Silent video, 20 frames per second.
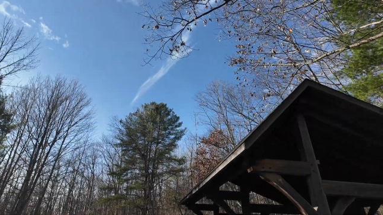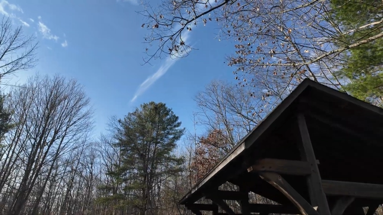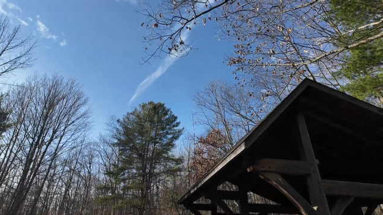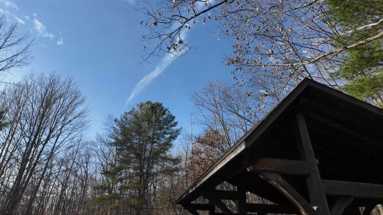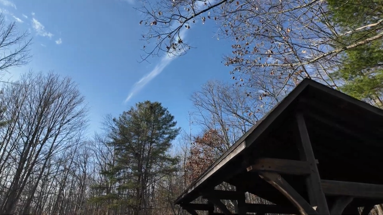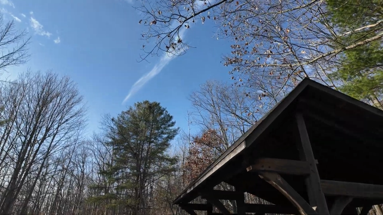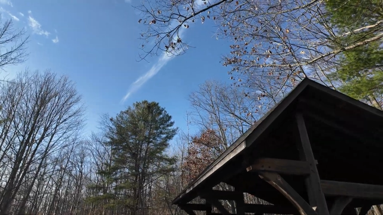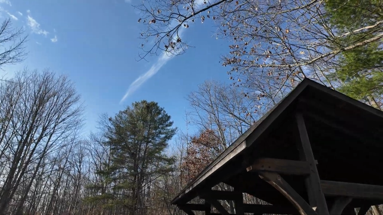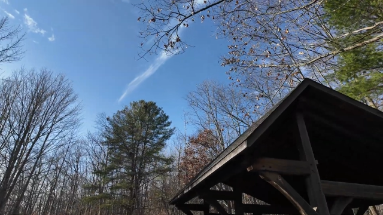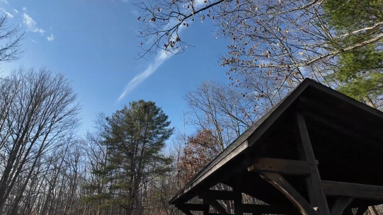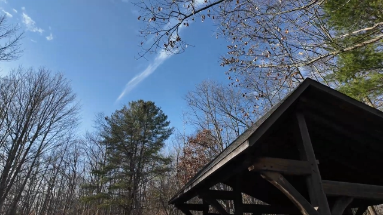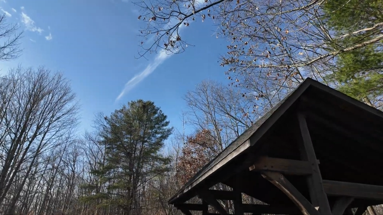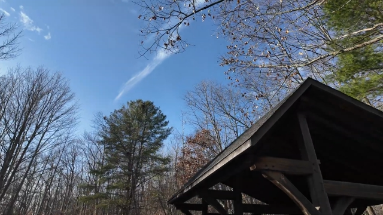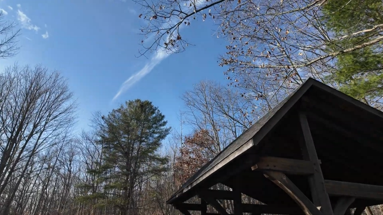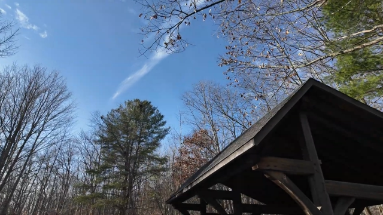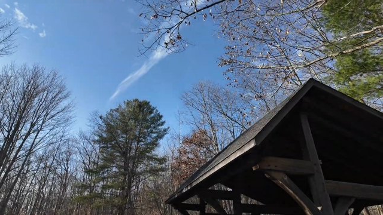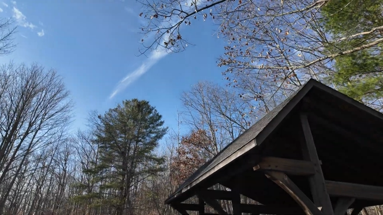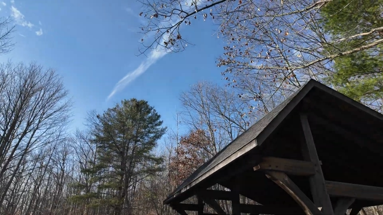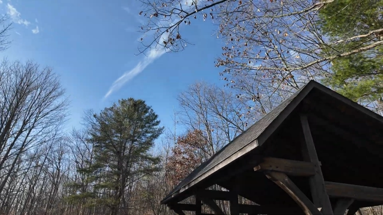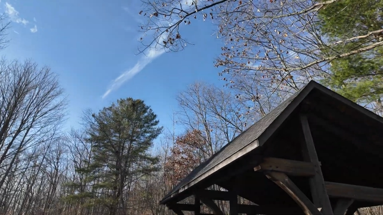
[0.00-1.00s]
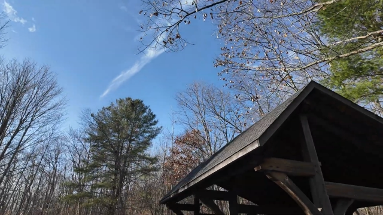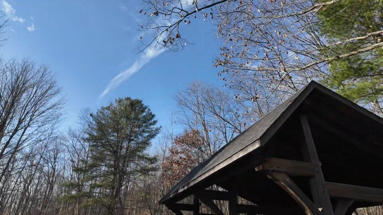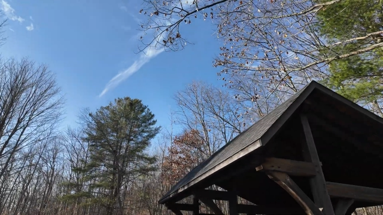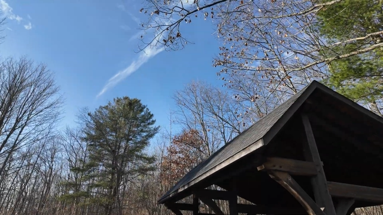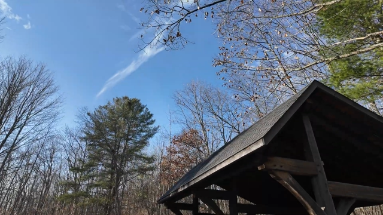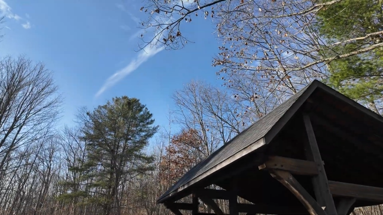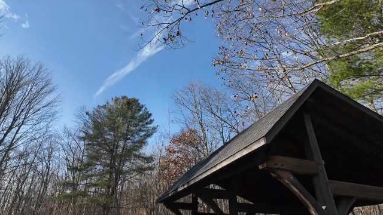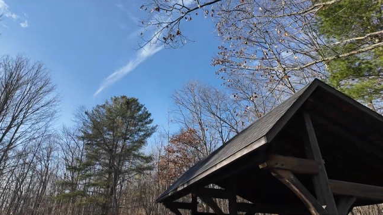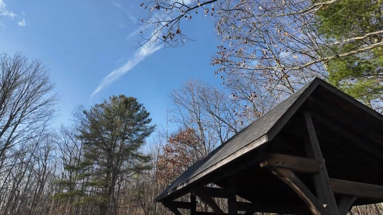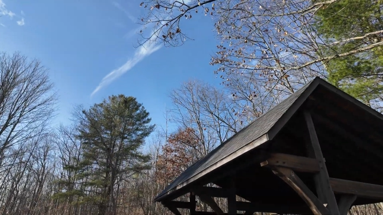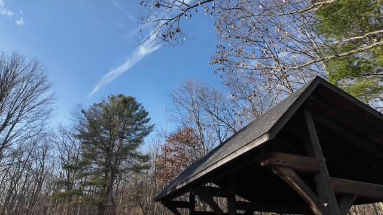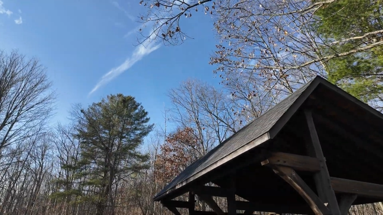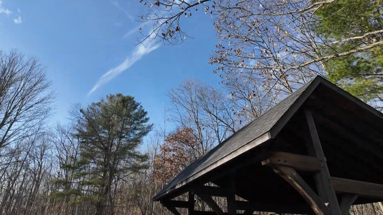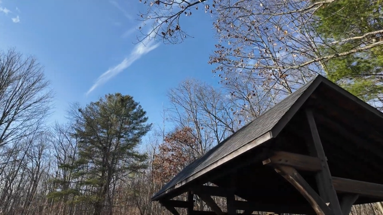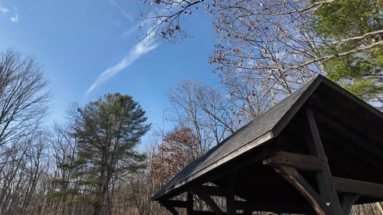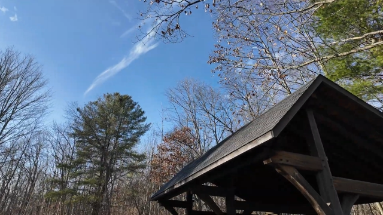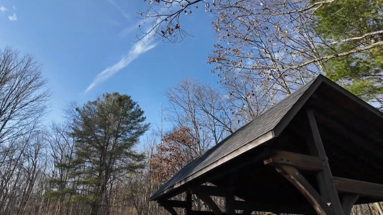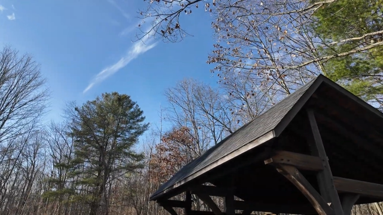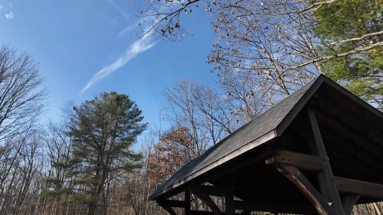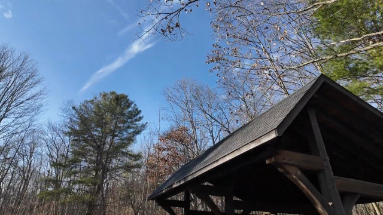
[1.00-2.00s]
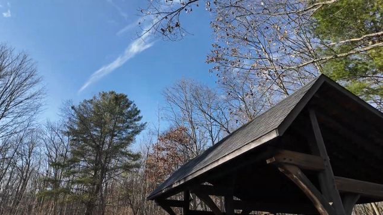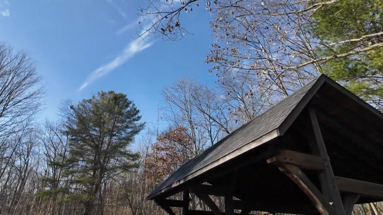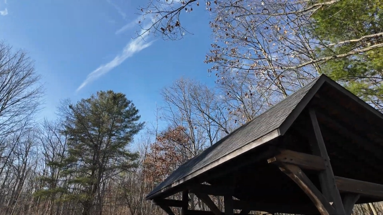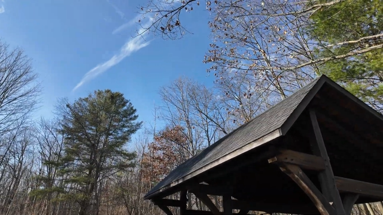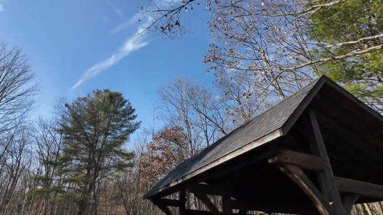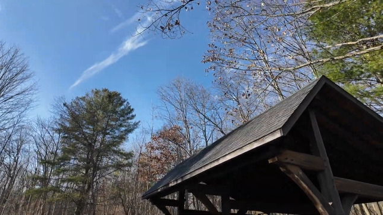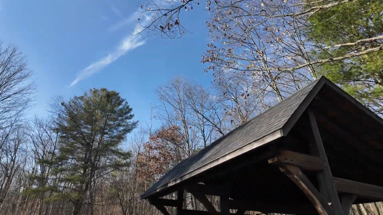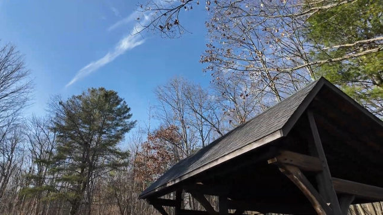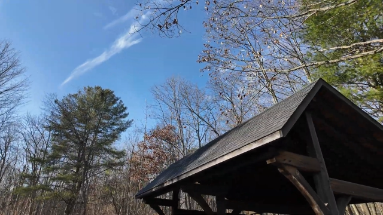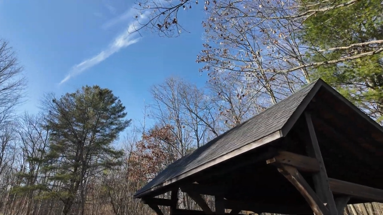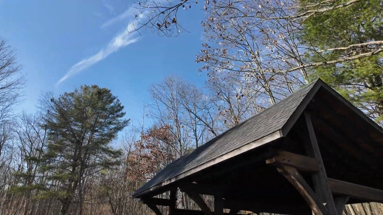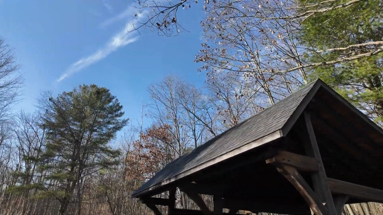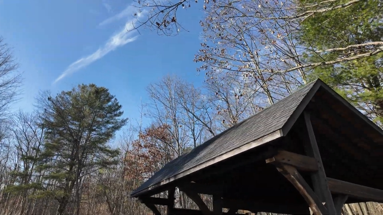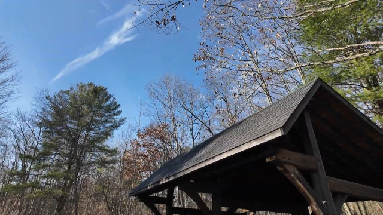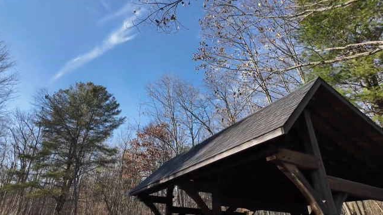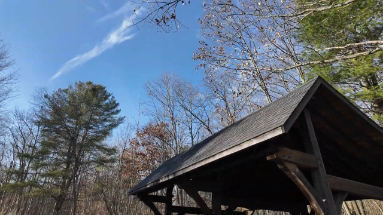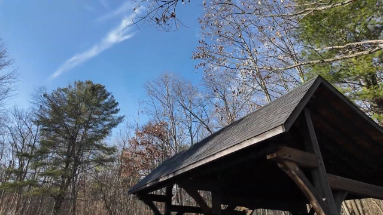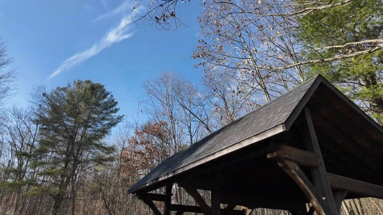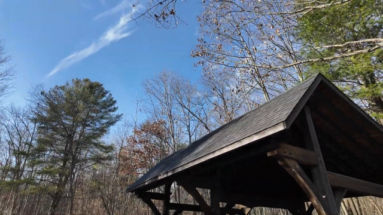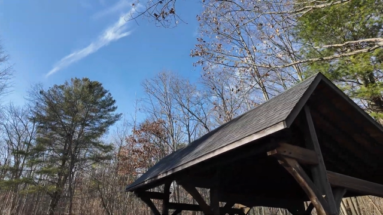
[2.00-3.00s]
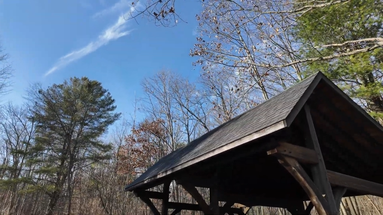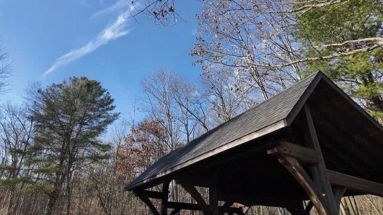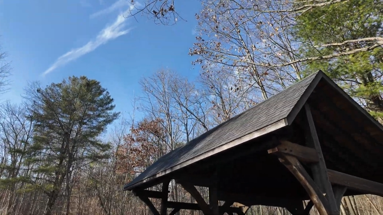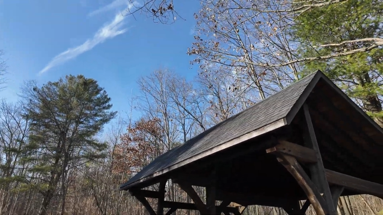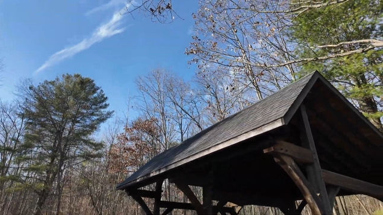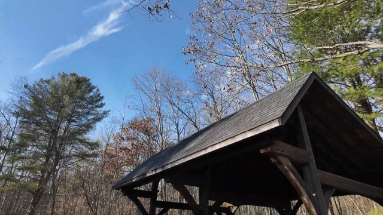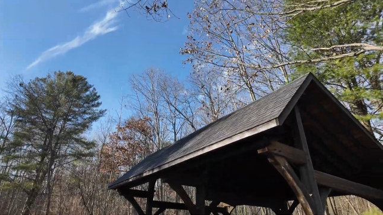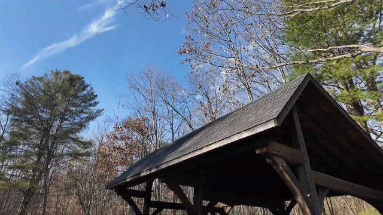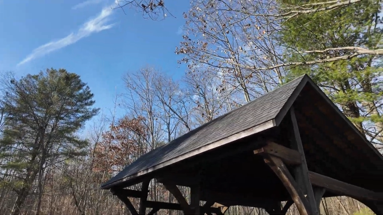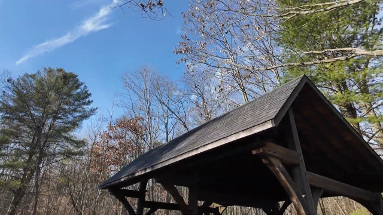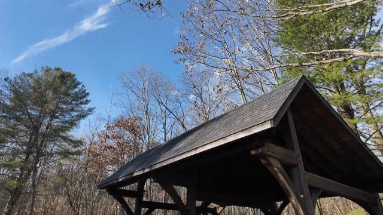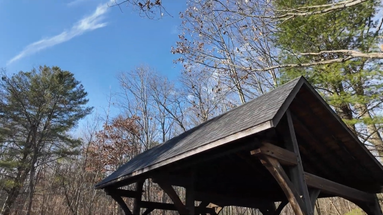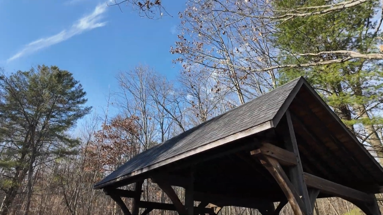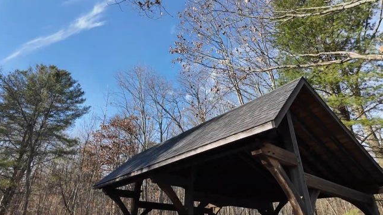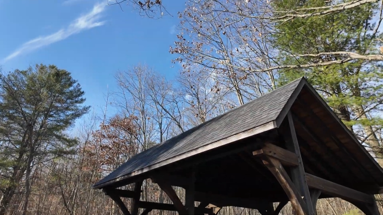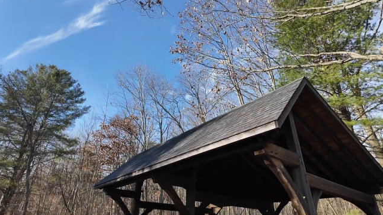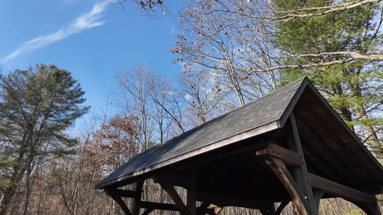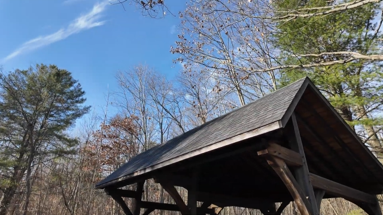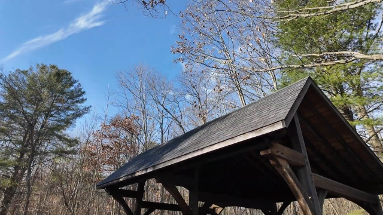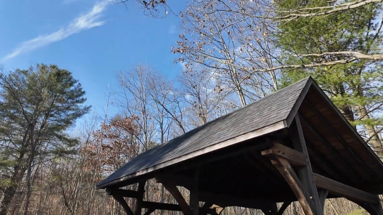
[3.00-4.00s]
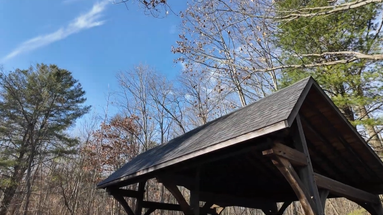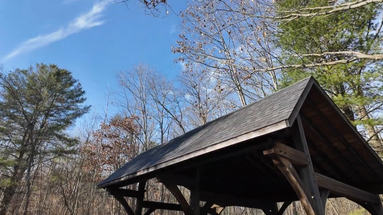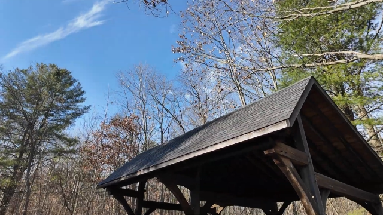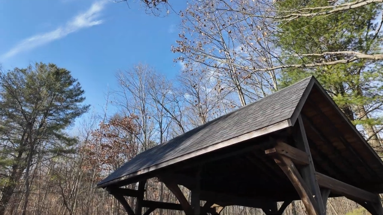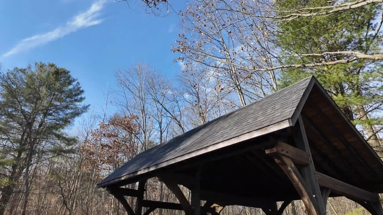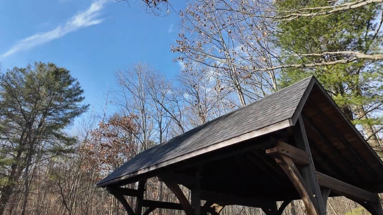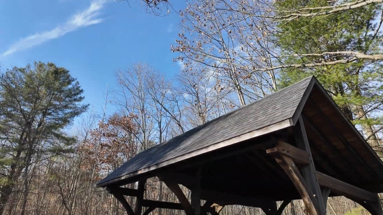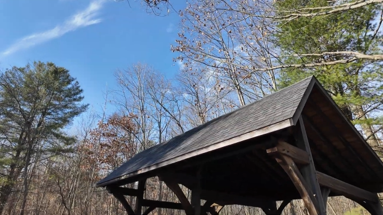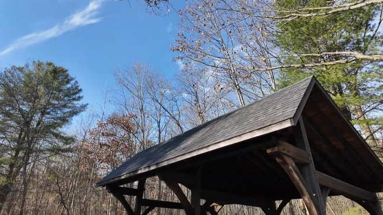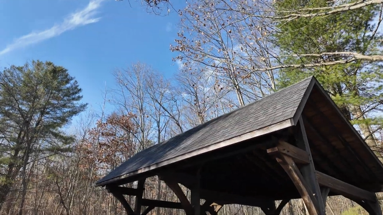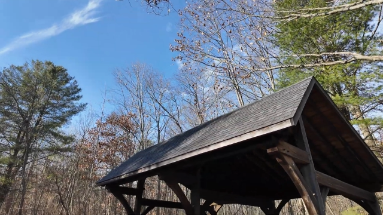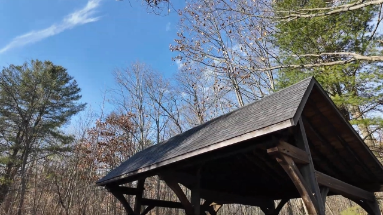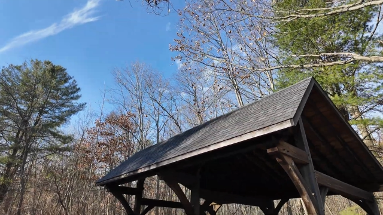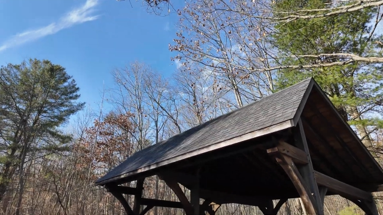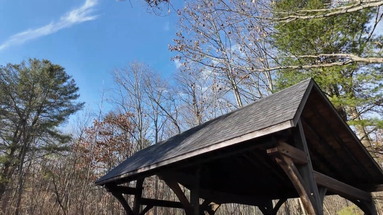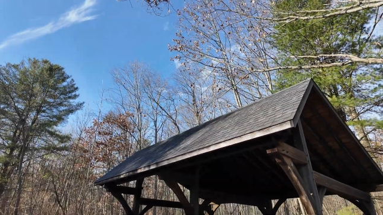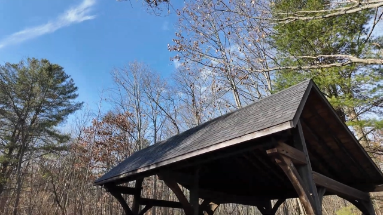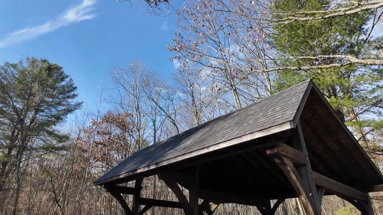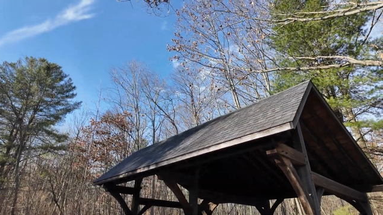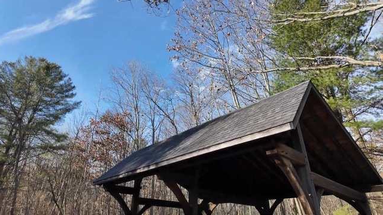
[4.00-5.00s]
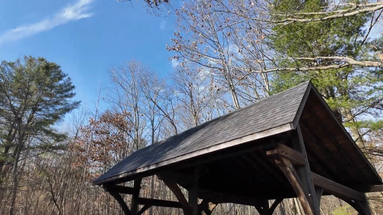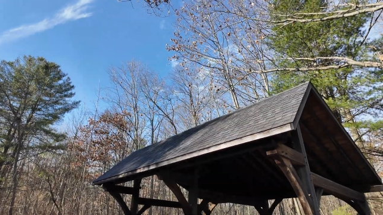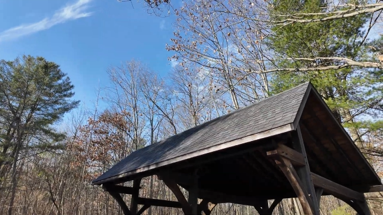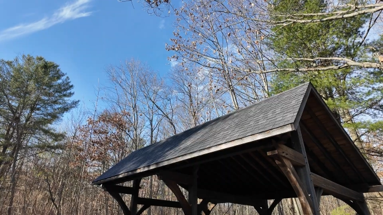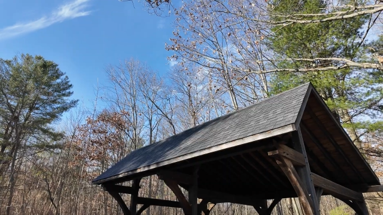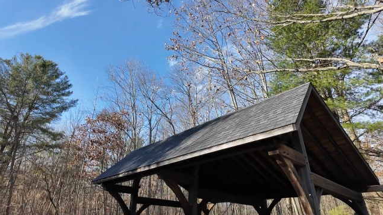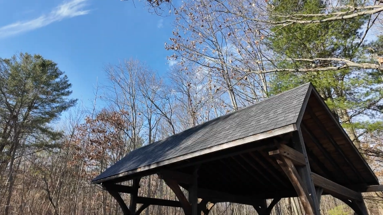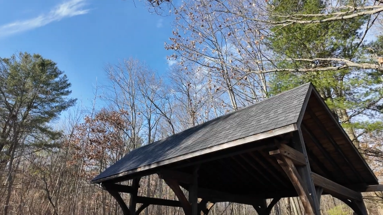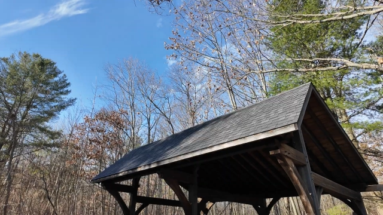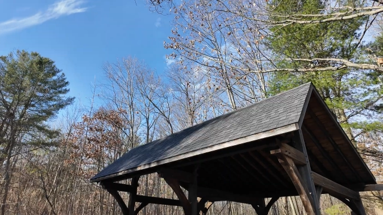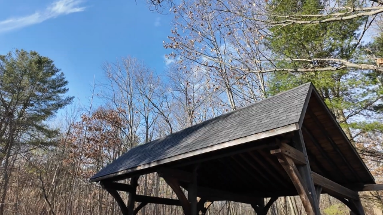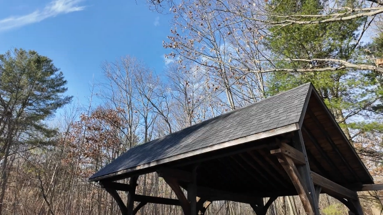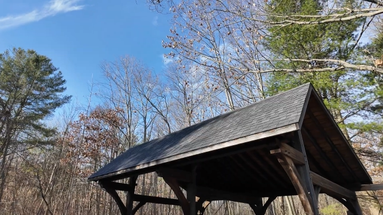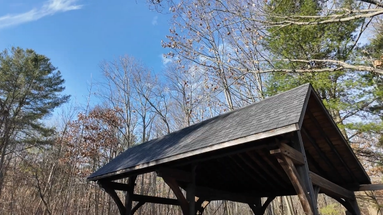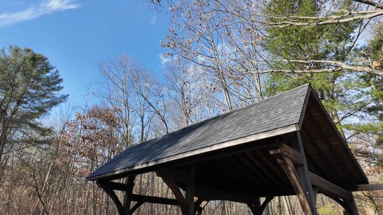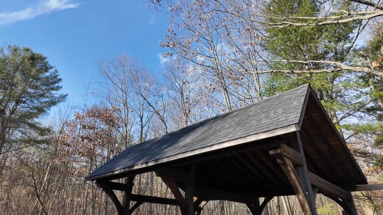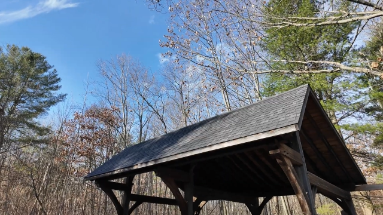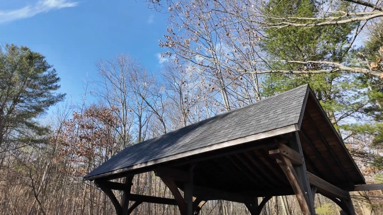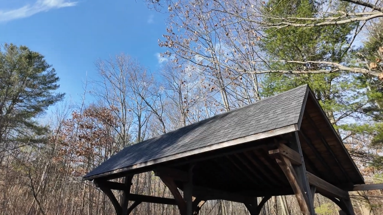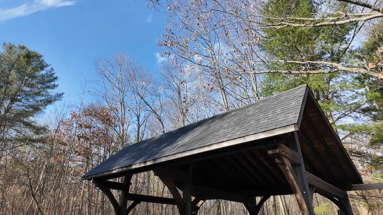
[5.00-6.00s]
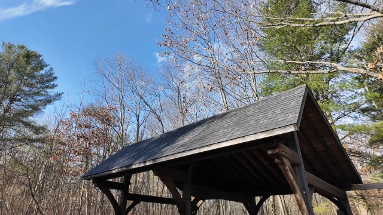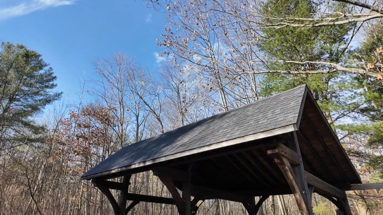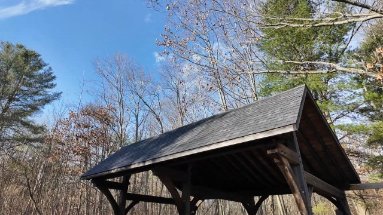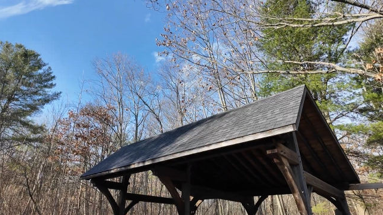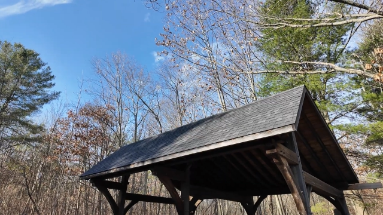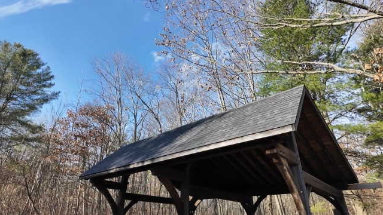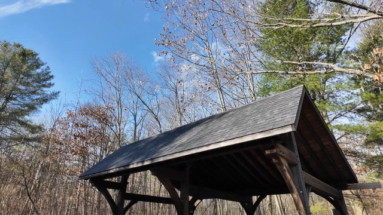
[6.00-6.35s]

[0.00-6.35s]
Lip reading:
No face is visible, so there are no lips to read.